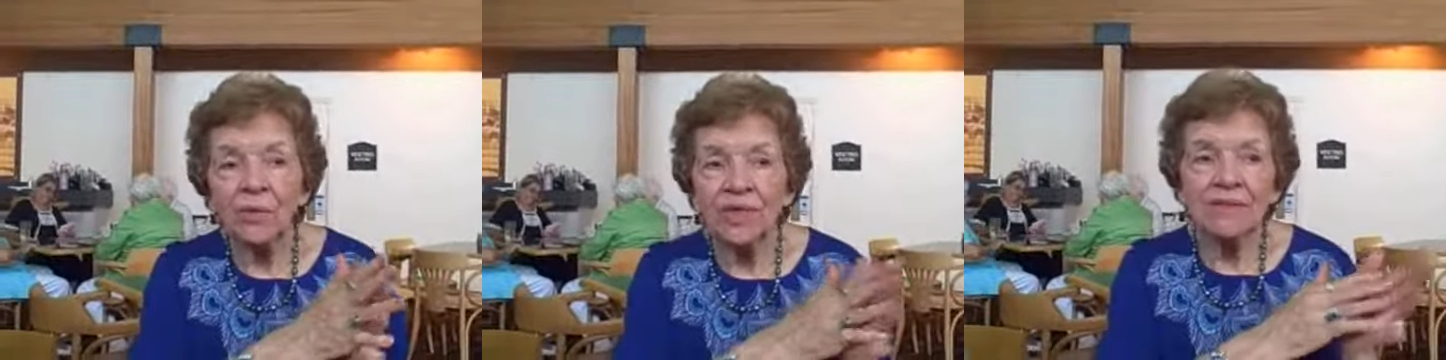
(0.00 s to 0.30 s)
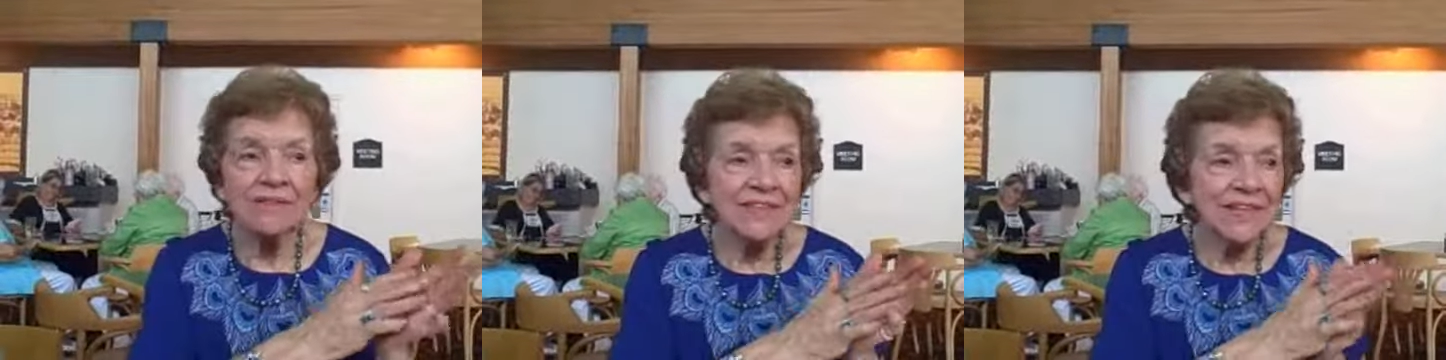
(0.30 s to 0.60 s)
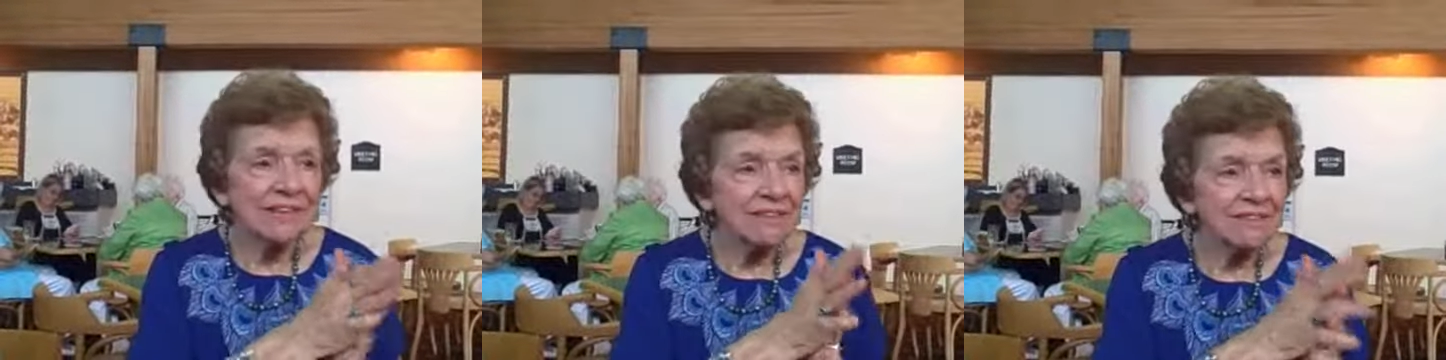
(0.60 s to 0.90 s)
Well,
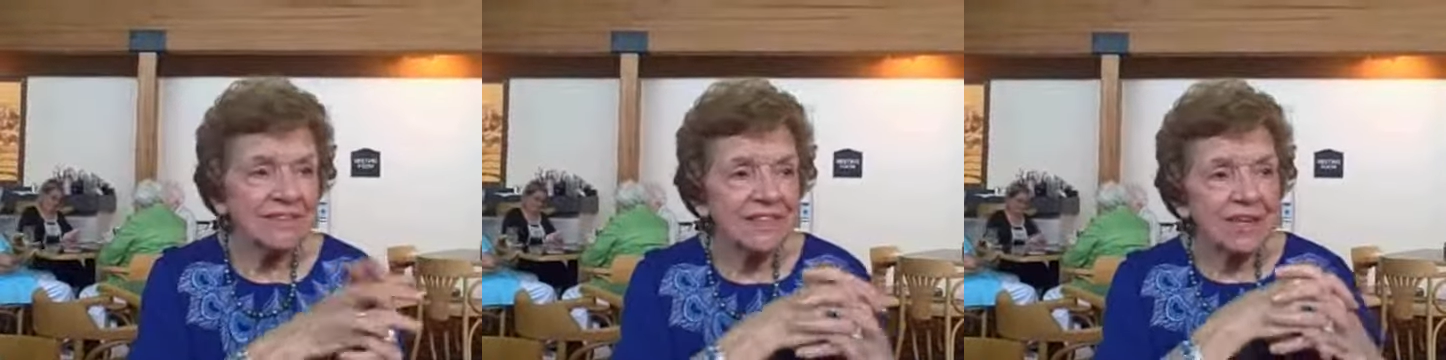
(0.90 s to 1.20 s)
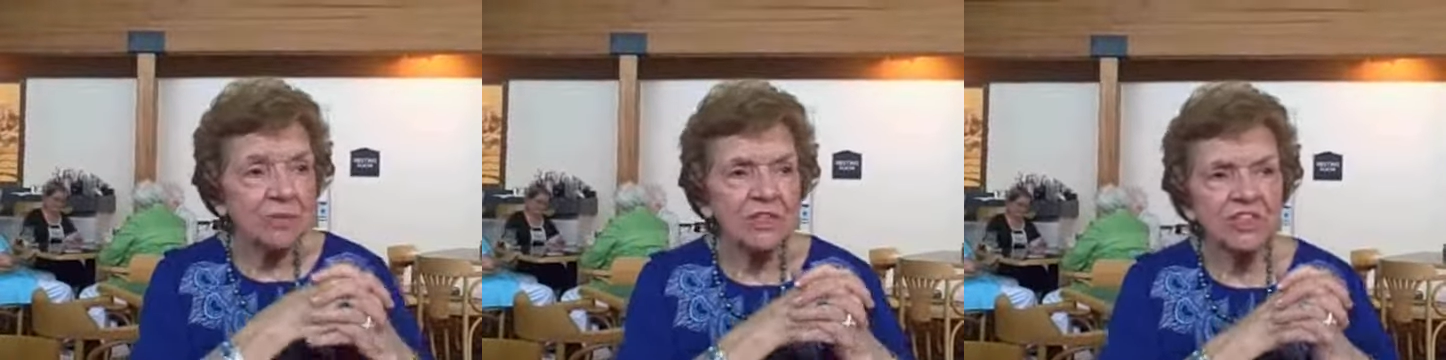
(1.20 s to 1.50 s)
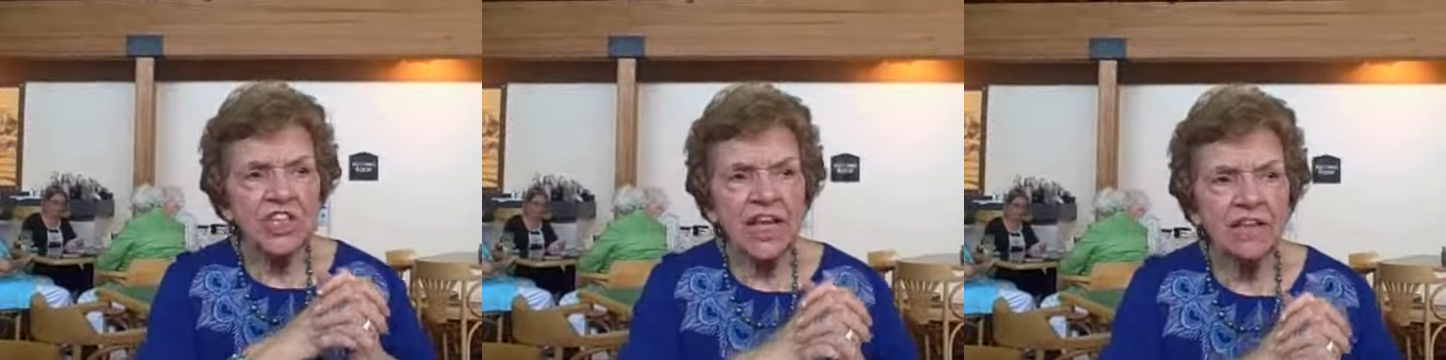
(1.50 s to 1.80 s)
yeah. Well,
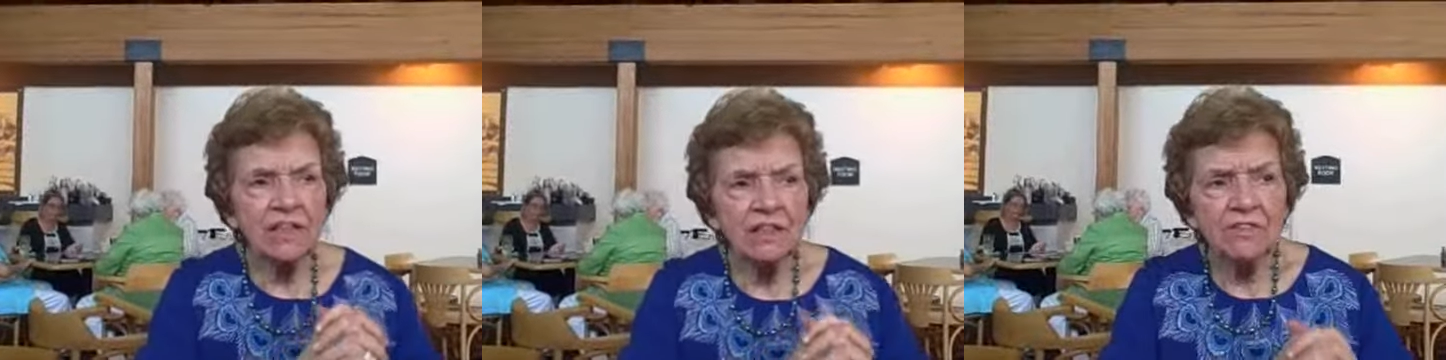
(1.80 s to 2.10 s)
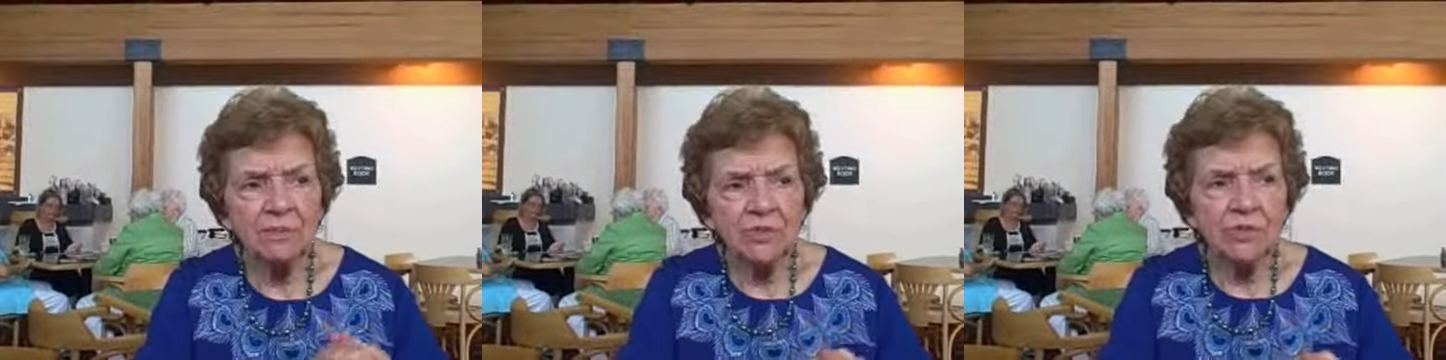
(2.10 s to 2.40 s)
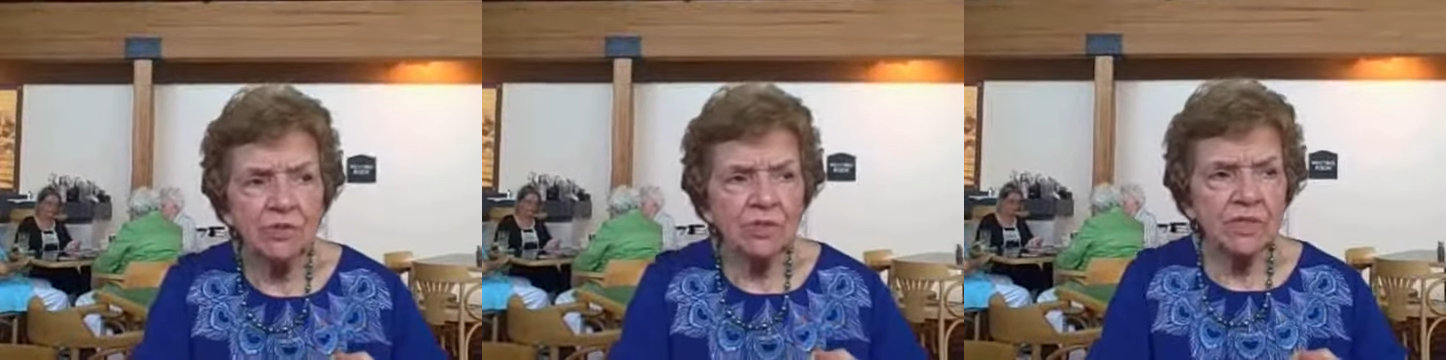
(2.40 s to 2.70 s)
she had to live up
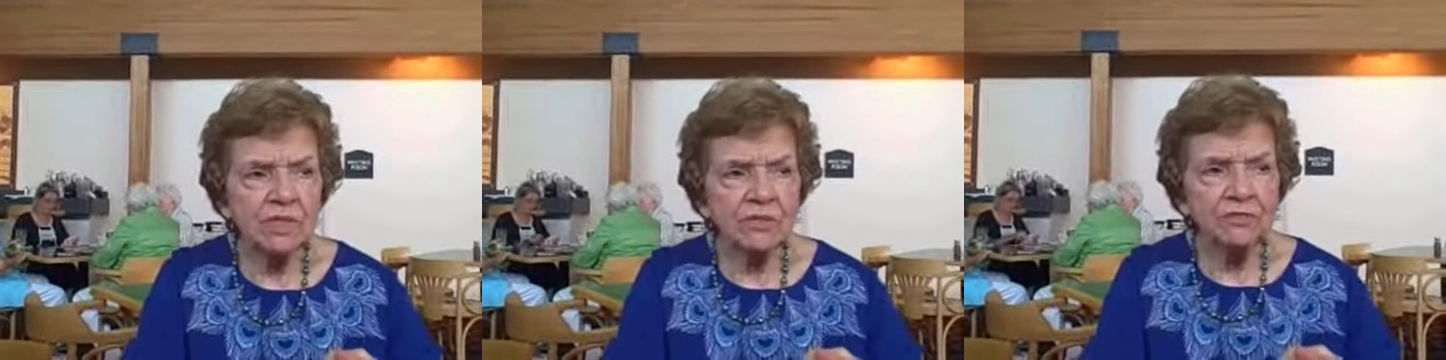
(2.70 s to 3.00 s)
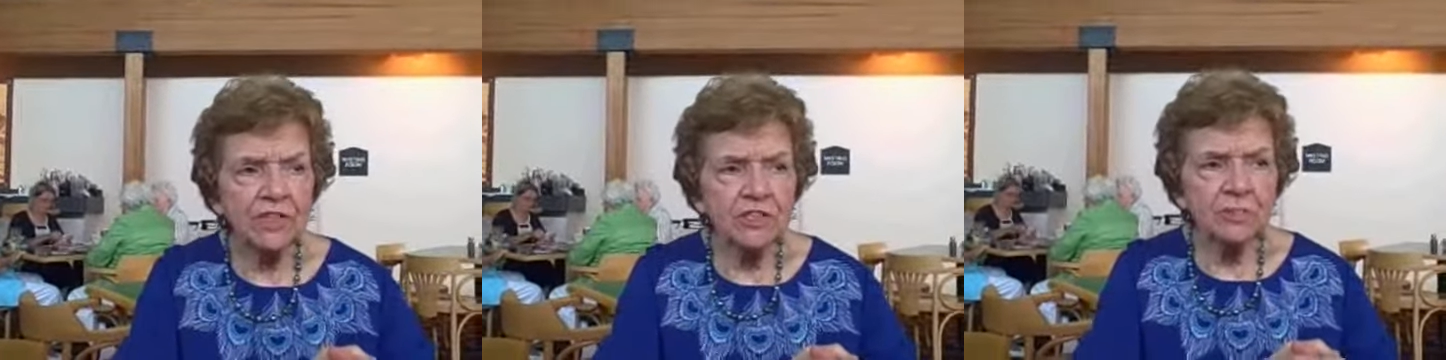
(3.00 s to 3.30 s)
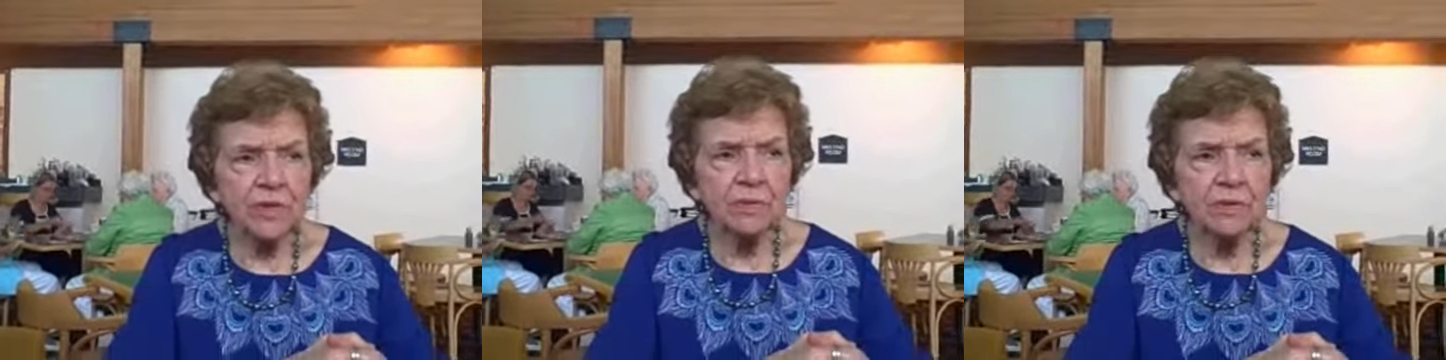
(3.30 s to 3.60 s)
to. The French
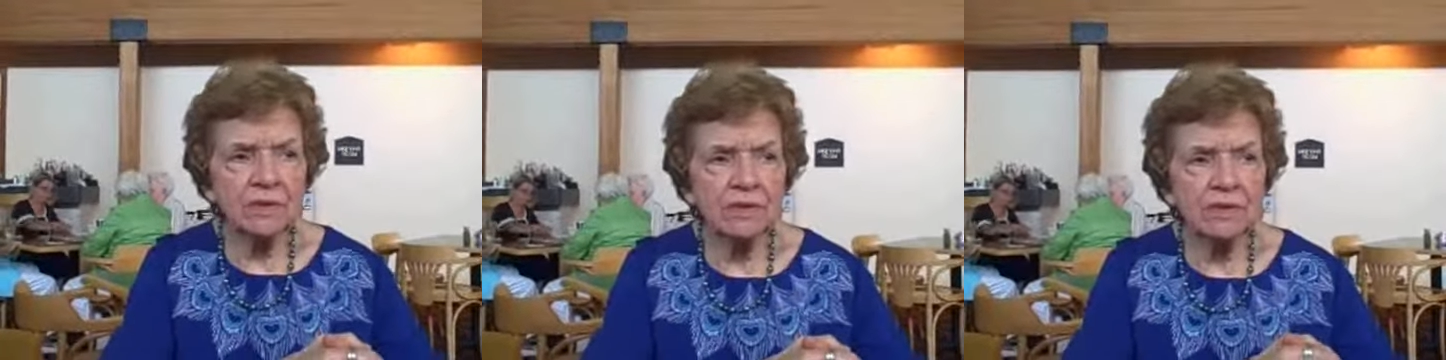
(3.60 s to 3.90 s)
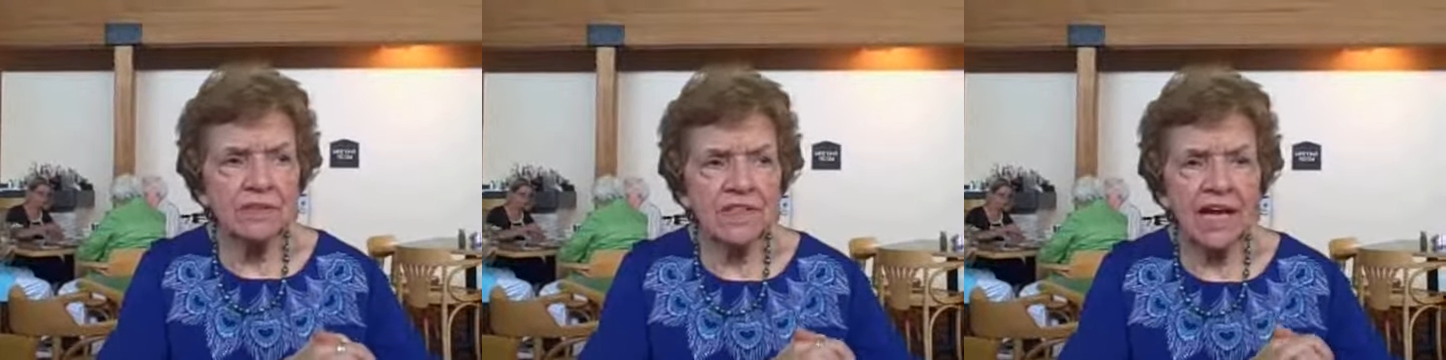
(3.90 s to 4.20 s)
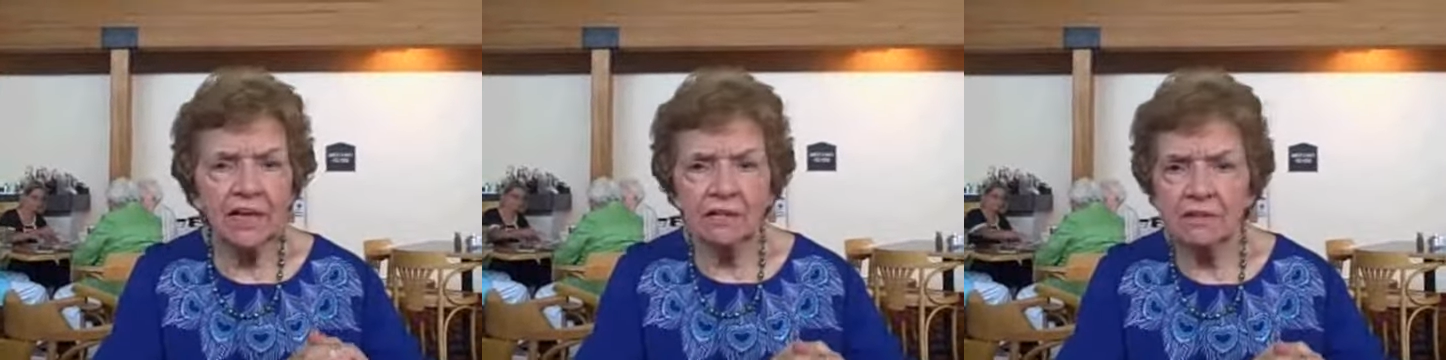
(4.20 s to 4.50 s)
people
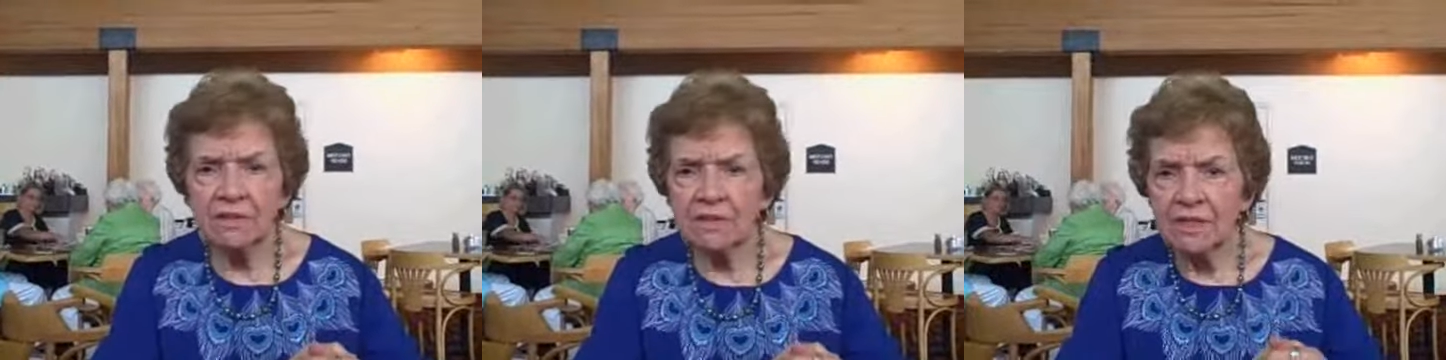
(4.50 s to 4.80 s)
dine